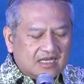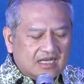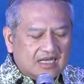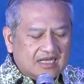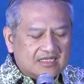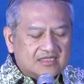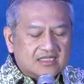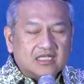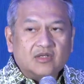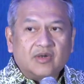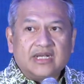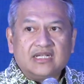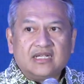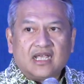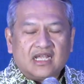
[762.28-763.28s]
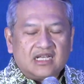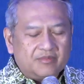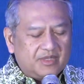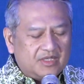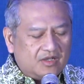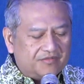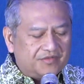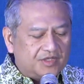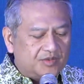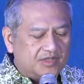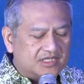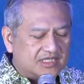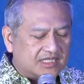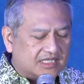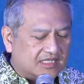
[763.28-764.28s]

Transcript: is a great enemy of unity.